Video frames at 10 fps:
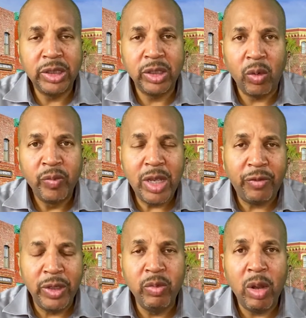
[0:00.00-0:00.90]
So
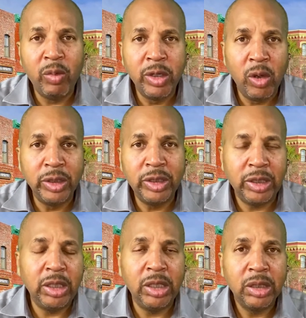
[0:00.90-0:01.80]
definitely what we're noticing,